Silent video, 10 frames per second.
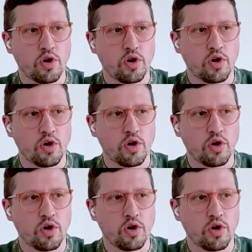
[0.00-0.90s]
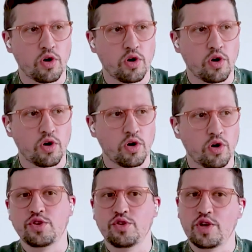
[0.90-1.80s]
shadow banned.
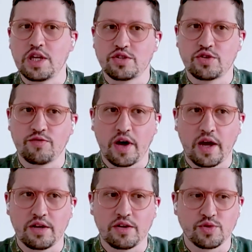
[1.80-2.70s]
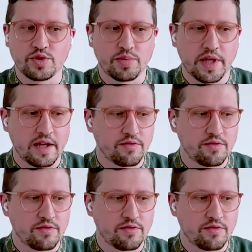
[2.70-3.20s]
So you need to find those